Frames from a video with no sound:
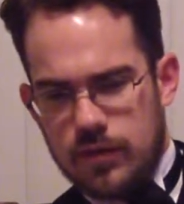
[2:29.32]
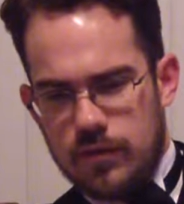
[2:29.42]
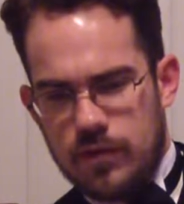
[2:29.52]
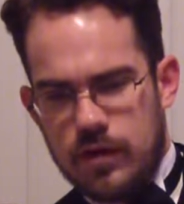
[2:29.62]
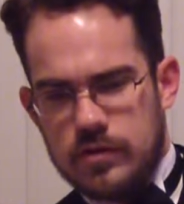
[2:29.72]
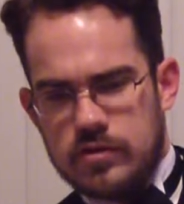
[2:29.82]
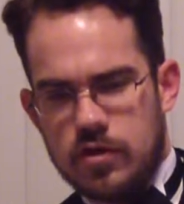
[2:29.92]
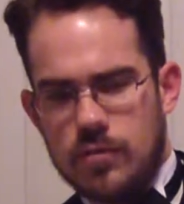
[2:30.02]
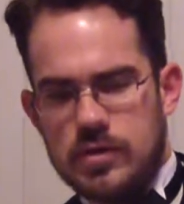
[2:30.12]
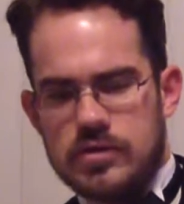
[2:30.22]
very
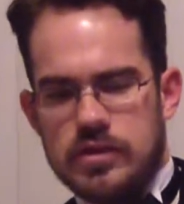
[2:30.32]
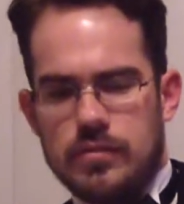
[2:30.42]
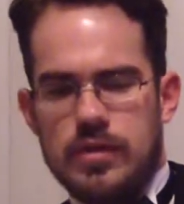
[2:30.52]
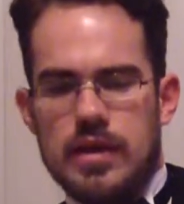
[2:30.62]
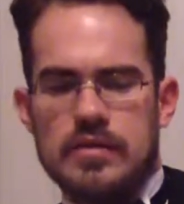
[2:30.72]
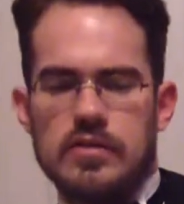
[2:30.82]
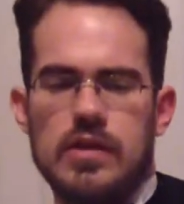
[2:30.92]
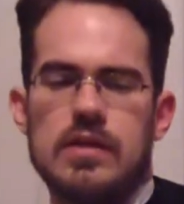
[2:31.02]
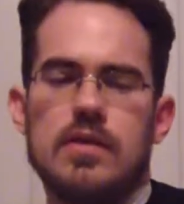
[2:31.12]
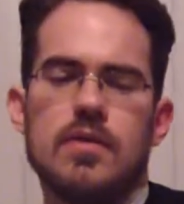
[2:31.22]
showmanship-like so
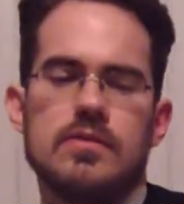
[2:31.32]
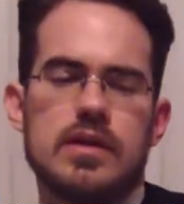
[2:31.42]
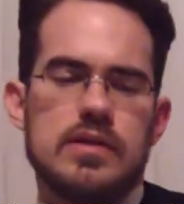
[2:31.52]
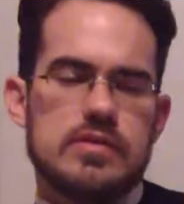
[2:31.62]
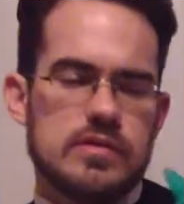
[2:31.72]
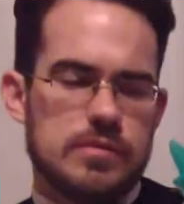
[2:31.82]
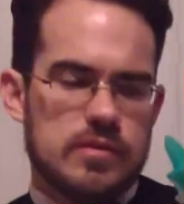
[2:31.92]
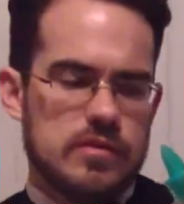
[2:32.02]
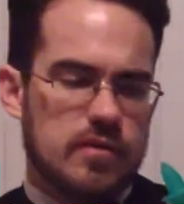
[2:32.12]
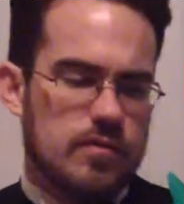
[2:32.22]
he knows that he's just been
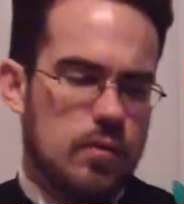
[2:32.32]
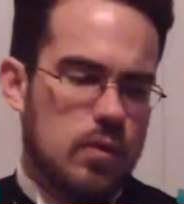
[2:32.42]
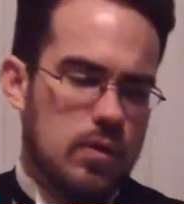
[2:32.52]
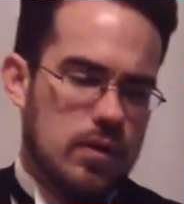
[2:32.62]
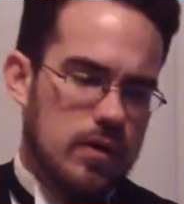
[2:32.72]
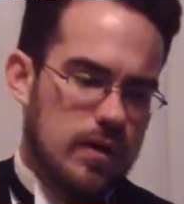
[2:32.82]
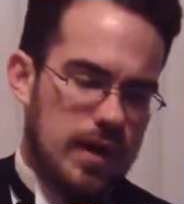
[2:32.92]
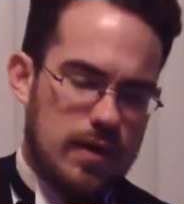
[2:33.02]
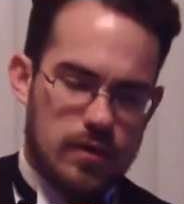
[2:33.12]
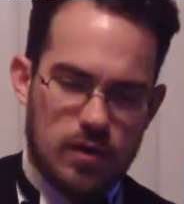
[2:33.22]
served more
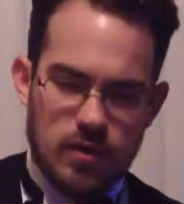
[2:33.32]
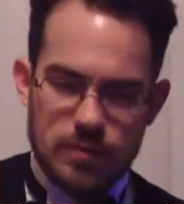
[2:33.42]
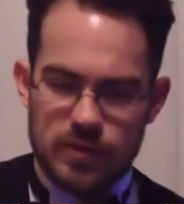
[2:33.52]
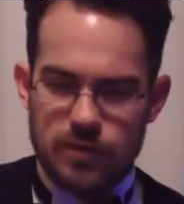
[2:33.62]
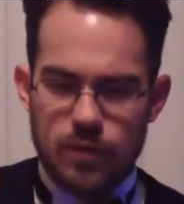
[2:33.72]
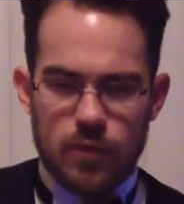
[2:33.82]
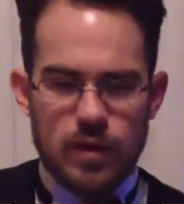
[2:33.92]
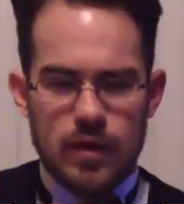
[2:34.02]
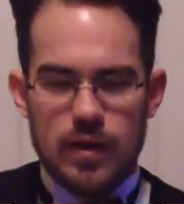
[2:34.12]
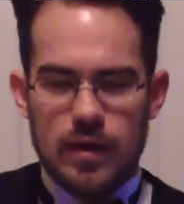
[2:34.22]
alcohol than before.
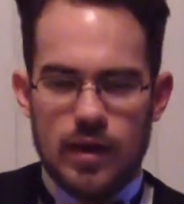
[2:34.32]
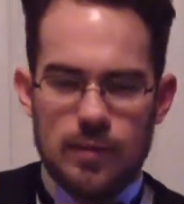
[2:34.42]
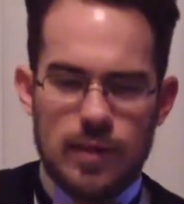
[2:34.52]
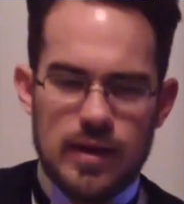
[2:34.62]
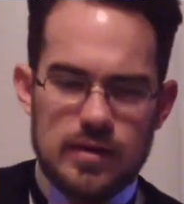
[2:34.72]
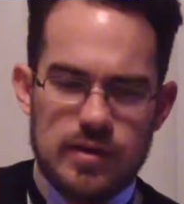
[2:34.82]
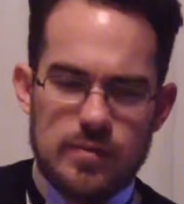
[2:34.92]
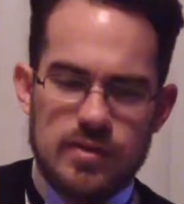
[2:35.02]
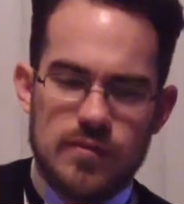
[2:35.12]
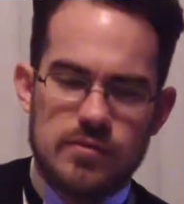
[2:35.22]
And my
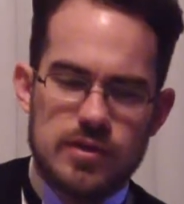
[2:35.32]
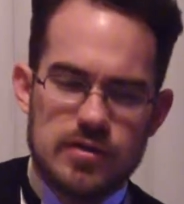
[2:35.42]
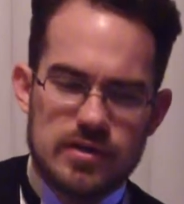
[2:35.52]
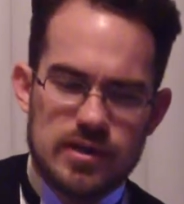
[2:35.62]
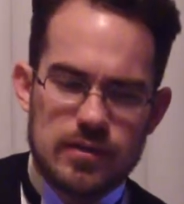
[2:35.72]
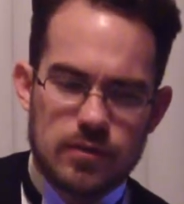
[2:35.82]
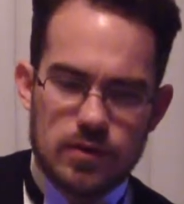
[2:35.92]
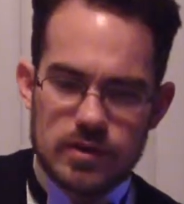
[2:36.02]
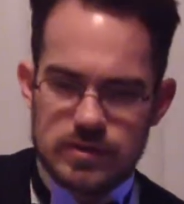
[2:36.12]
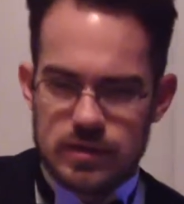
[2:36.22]
tips have just
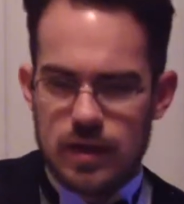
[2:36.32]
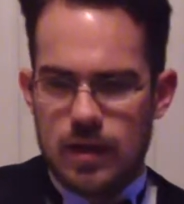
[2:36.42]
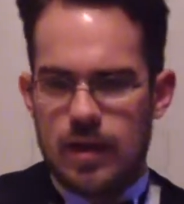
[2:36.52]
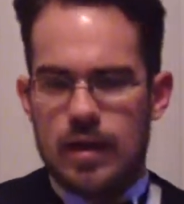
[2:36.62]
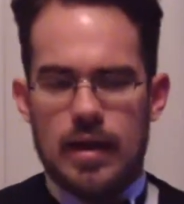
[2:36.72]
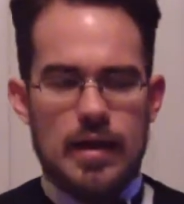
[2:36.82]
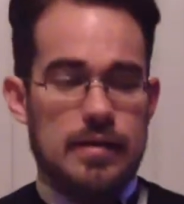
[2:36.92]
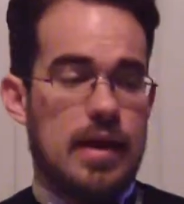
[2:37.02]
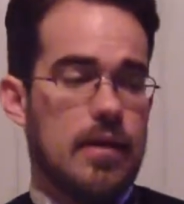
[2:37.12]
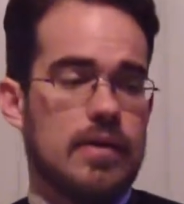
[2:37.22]
increased.
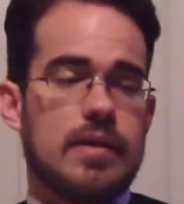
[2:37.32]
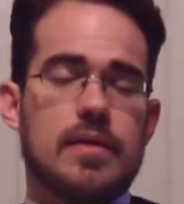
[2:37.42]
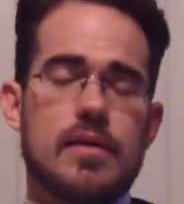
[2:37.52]
Now at the end of